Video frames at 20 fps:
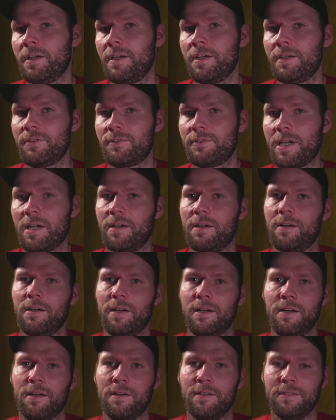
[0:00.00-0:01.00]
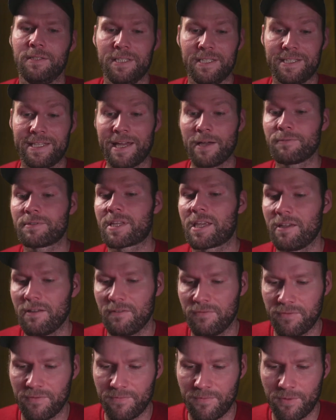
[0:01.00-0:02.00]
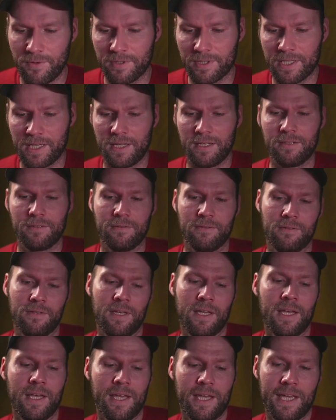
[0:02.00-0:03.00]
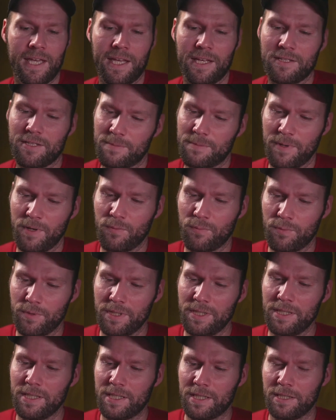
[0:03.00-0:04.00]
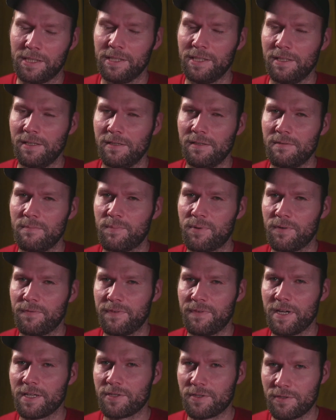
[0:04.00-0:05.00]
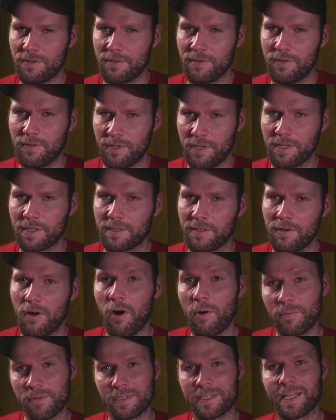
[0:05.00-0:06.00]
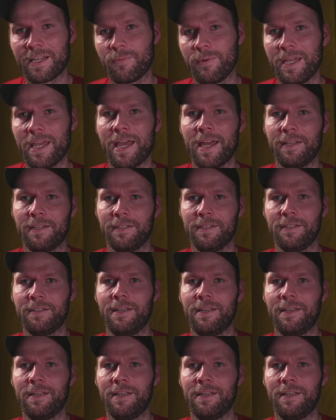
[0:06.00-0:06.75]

to at least downscale from 4K and just be a really clean, professional look, almost like we edited